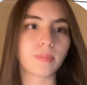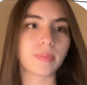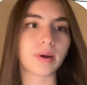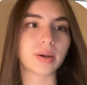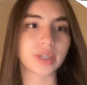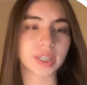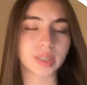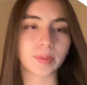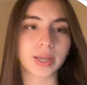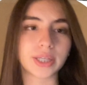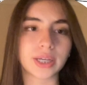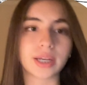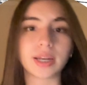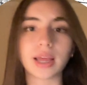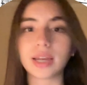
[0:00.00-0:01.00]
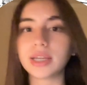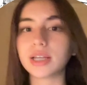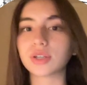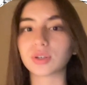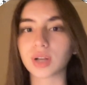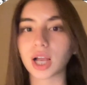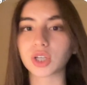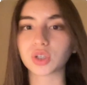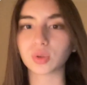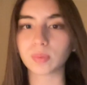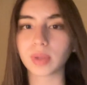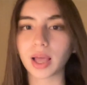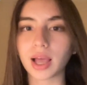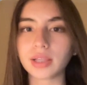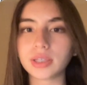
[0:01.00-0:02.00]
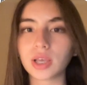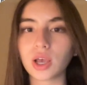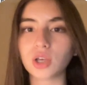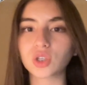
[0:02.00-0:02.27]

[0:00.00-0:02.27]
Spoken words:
participating in any international plans.